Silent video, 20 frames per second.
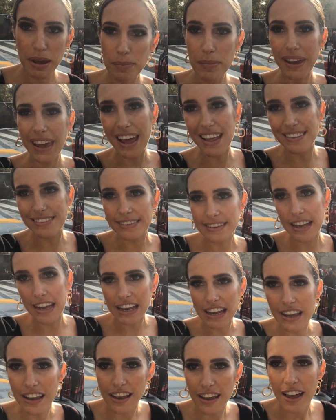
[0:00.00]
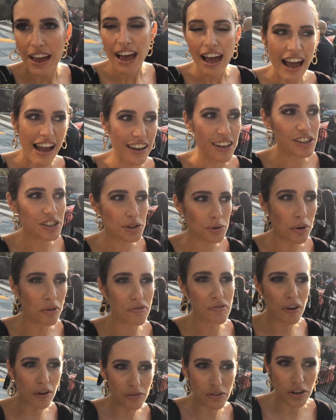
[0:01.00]
meet Mackenzie and do a
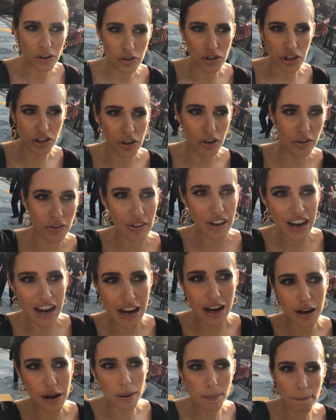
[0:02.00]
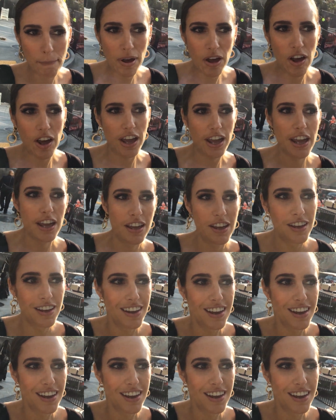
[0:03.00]
photo shoot in my